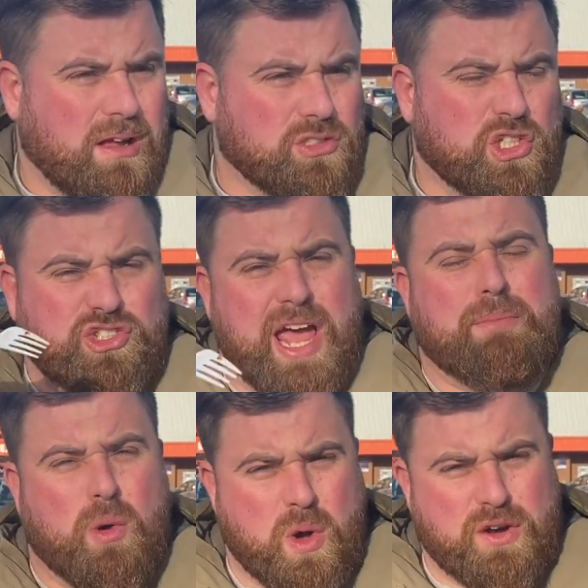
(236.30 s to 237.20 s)
just take
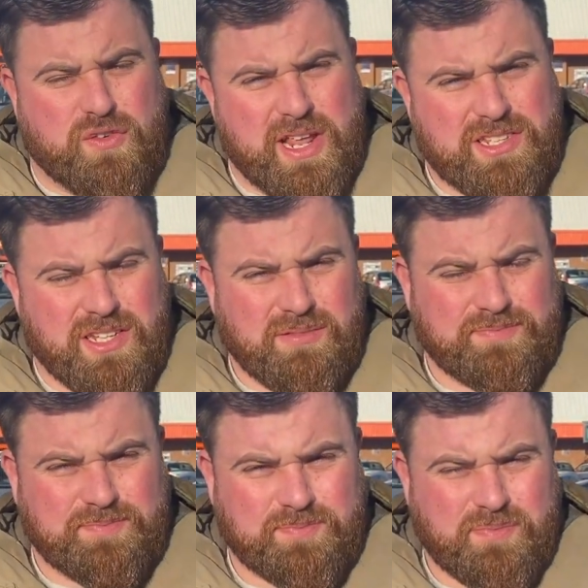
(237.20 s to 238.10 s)
my word for this.
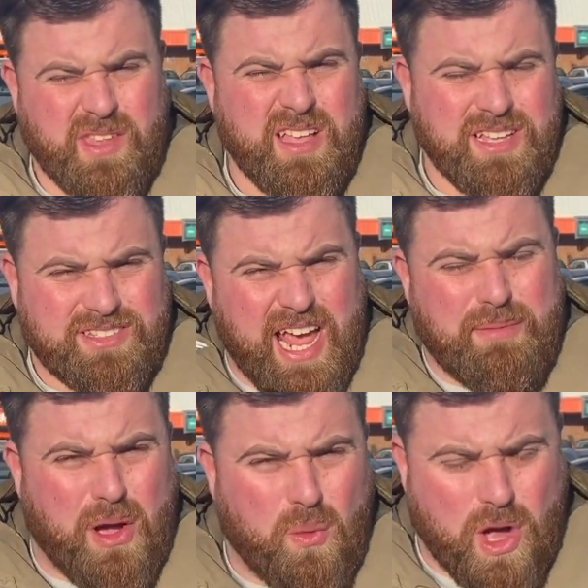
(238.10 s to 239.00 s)
Take
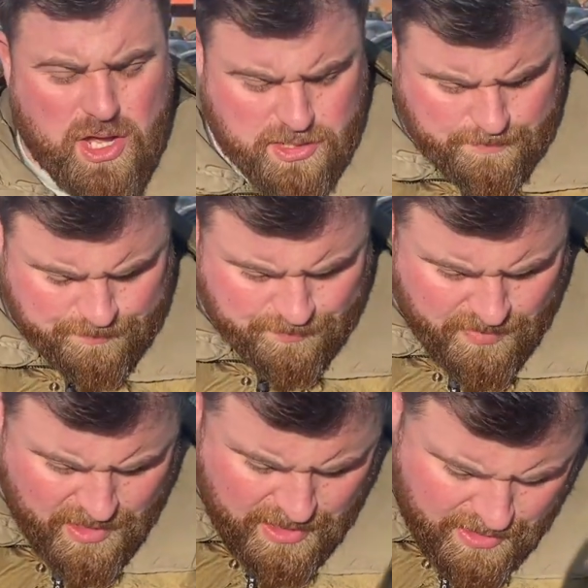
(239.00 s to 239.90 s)
my word.
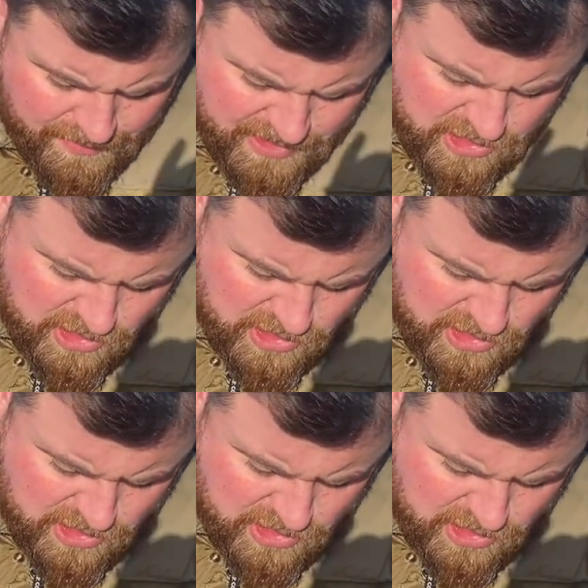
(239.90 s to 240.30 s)
This